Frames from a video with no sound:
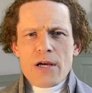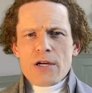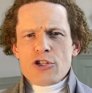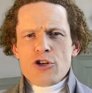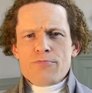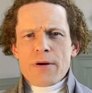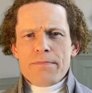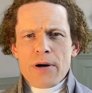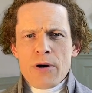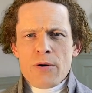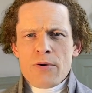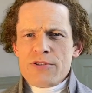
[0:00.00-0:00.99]
to
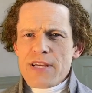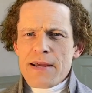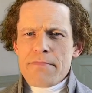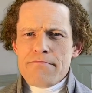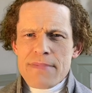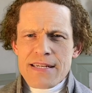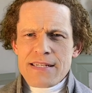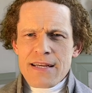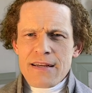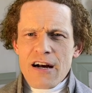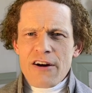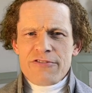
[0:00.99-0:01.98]
propose a meeting
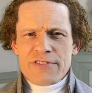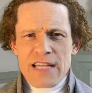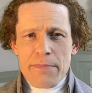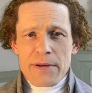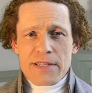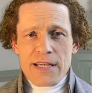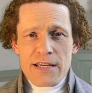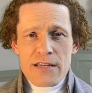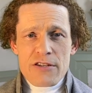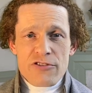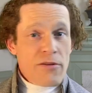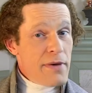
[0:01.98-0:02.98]
of deputies from